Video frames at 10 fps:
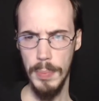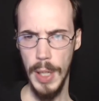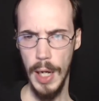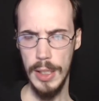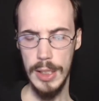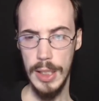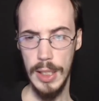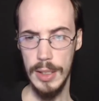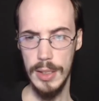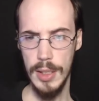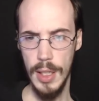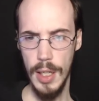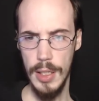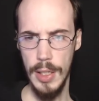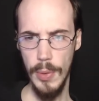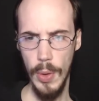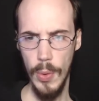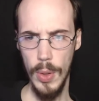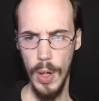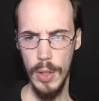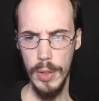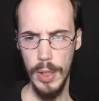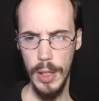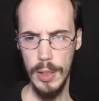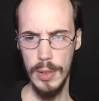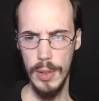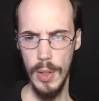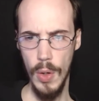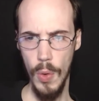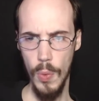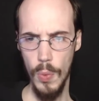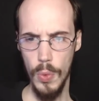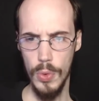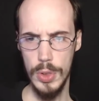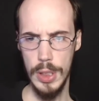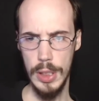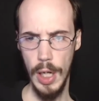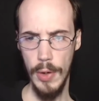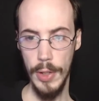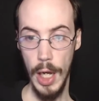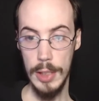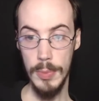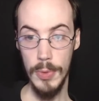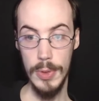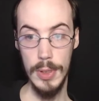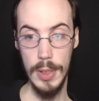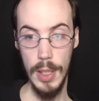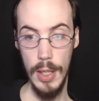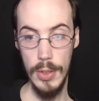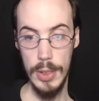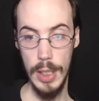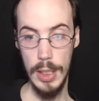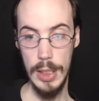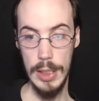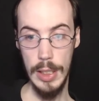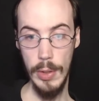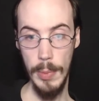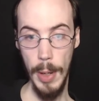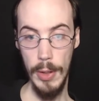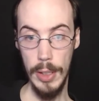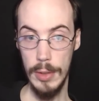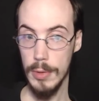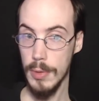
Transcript: behind the scenes. Nero, on the other hand, rules the entire cosmos, and there's nothing secret about it.